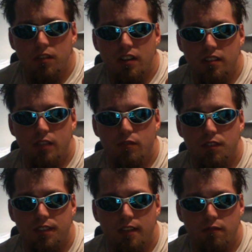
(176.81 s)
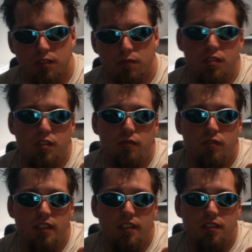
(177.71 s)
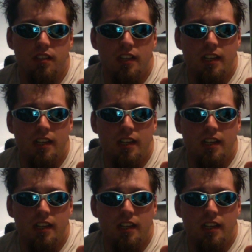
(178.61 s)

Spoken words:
Lost Levels that was originally released